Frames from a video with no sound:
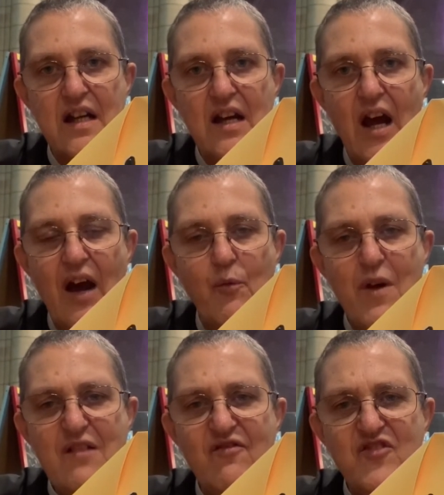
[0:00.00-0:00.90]
And when
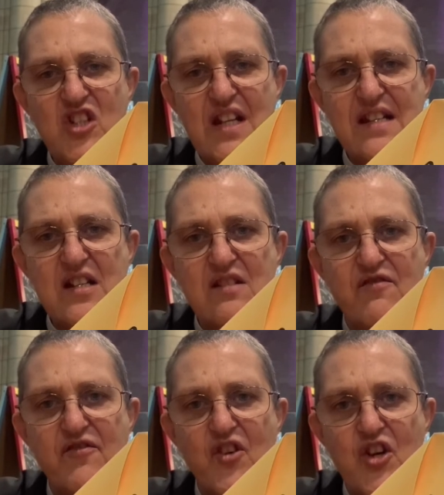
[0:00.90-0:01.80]
Jesus
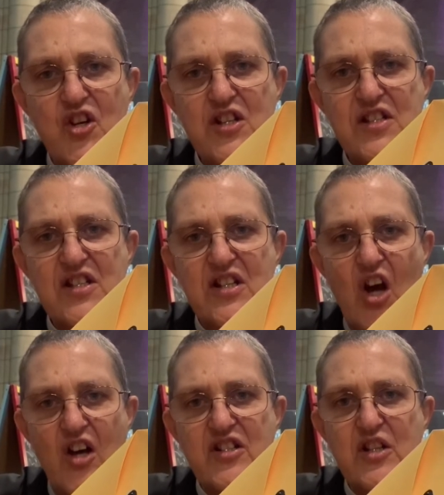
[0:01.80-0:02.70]
first
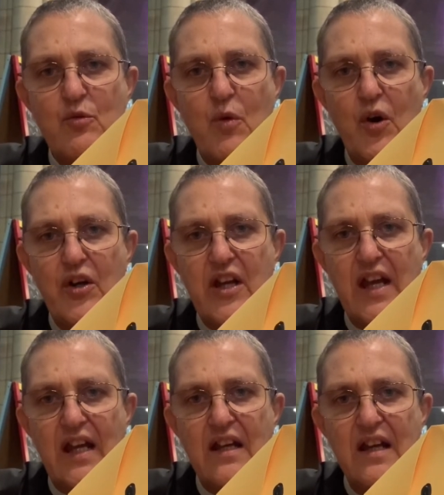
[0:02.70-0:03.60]
started
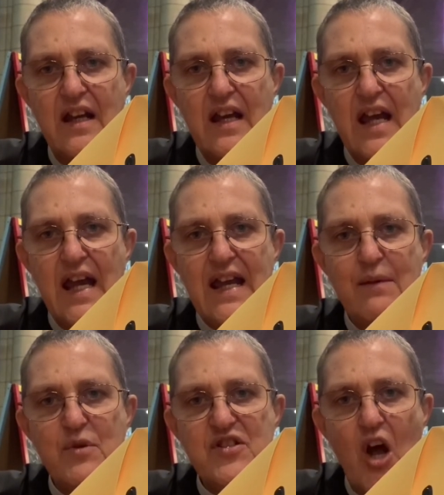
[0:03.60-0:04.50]
working, he
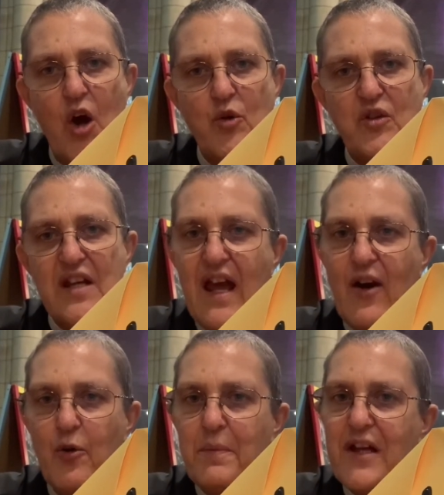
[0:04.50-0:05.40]
was only
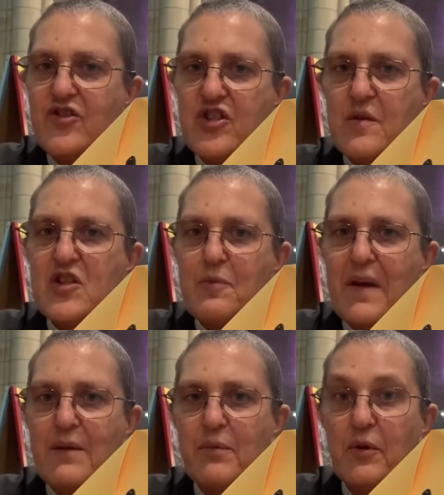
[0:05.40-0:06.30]
helping Jewish
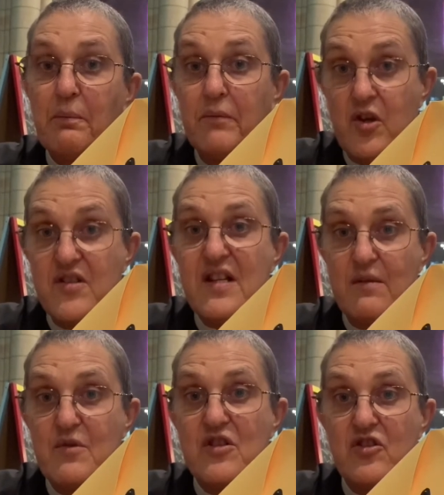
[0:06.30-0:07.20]
people because he
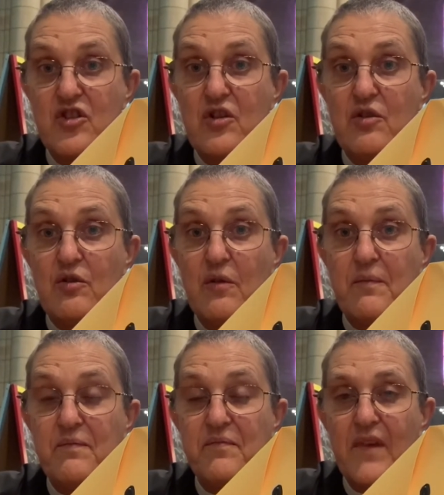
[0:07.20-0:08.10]
was a Jew.
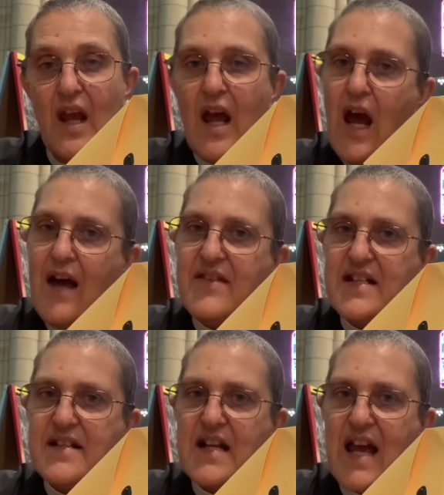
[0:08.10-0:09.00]
And this
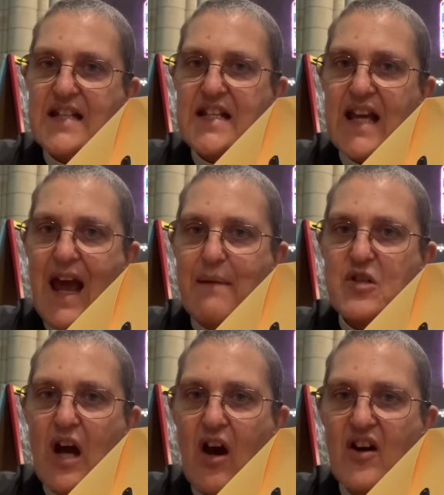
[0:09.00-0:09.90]
lady came to
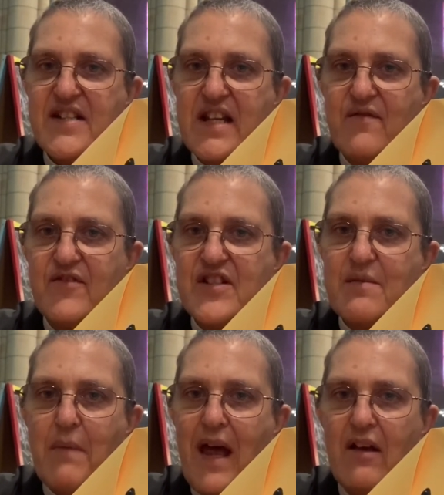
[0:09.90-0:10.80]
ask him for some
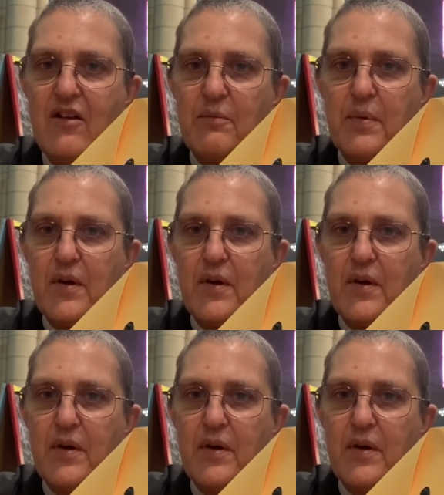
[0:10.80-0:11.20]
help.